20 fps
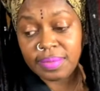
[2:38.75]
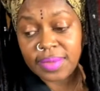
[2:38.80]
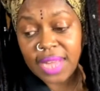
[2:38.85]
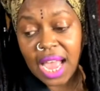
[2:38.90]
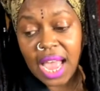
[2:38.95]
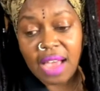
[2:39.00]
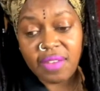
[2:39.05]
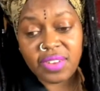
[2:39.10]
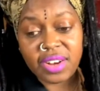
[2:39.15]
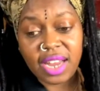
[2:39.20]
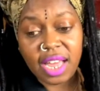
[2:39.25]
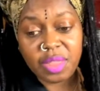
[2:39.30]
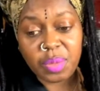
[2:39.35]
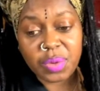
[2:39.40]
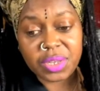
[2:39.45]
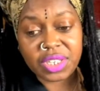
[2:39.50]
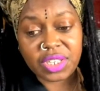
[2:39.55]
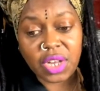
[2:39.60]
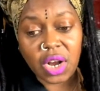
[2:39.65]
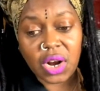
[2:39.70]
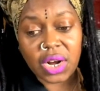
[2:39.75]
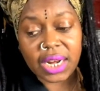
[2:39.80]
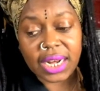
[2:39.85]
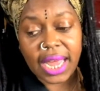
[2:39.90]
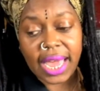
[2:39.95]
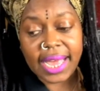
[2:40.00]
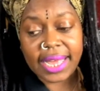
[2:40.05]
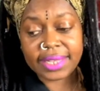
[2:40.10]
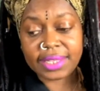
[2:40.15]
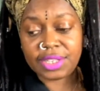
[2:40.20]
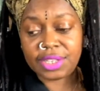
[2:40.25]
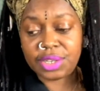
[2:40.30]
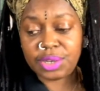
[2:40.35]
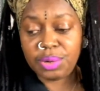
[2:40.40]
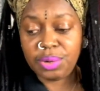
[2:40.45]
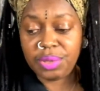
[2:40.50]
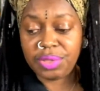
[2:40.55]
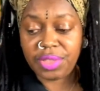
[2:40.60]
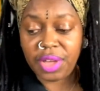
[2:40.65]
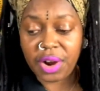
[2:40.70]
I have another one starting at
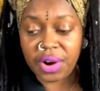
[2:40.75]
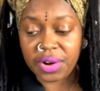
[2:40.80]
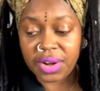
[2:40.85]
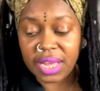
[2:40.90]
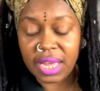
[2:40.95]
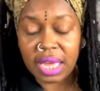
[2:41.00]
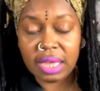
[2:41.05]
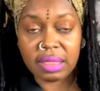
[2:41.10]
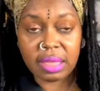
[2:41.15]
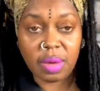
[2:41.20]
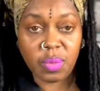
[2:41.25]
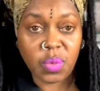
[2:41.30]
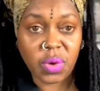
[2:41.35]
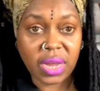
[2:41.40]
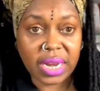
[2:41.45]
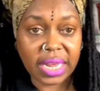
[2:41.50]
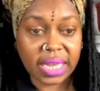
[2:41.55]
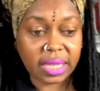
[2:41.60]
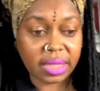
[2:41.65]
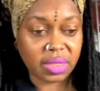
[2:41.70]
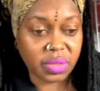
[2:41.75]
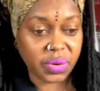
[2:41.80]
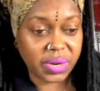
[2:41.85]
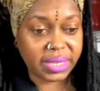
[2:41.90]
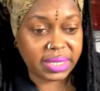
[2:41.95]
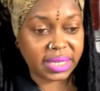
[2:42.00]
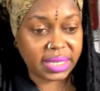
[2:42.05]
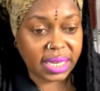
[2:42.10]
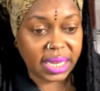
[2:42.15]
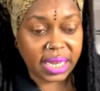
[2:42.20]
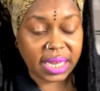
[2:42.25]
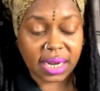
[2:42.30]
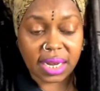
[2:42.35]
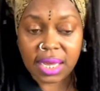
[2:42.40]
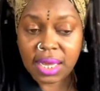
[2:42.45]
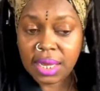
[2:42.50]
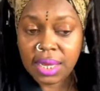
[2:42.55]
2:30 and then one at 3:10.